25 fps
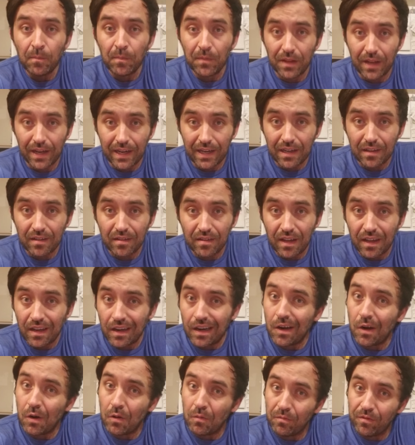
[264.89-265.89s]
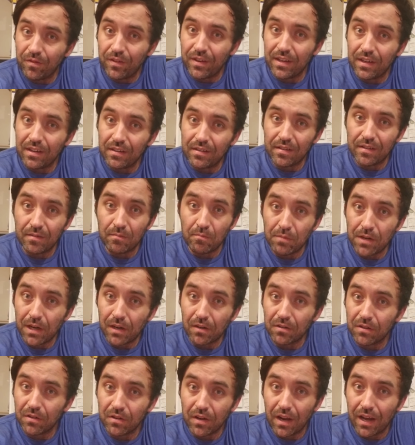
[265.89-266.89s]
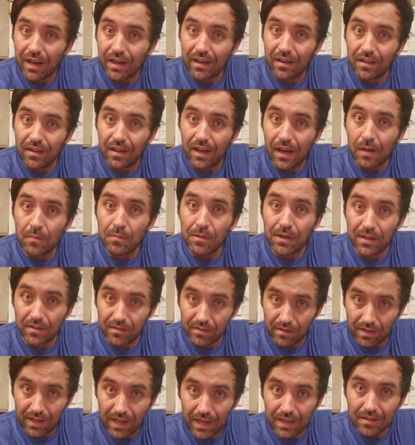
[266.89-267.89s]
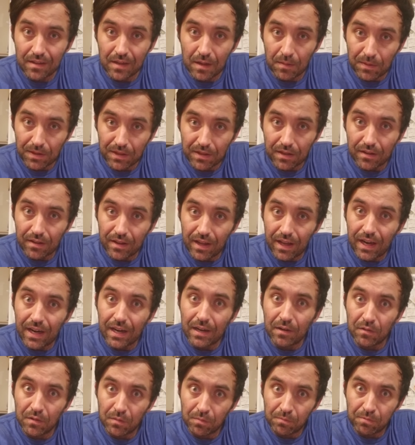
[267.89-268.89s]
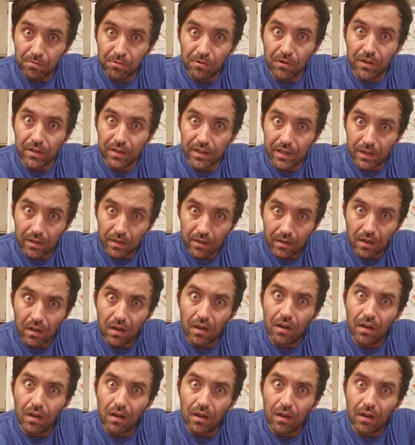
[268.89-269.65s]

Like I said, I hope fitness and beer do not collide because the last time I did that, I was pretty